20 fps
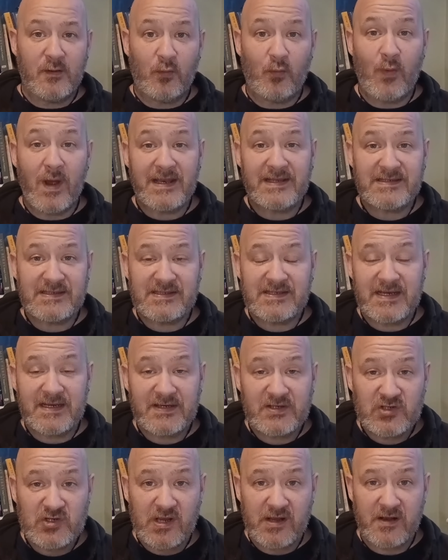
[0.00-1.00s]
Wednesday
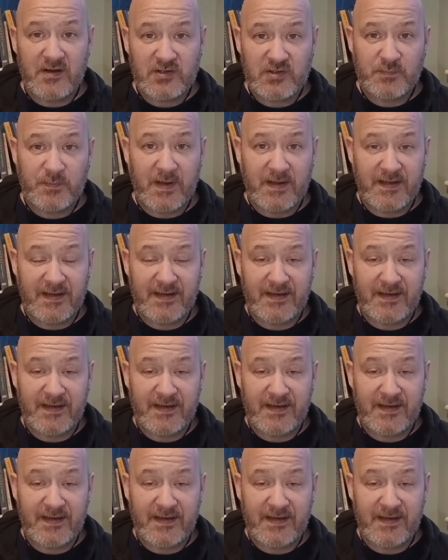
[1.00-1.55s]
charged by the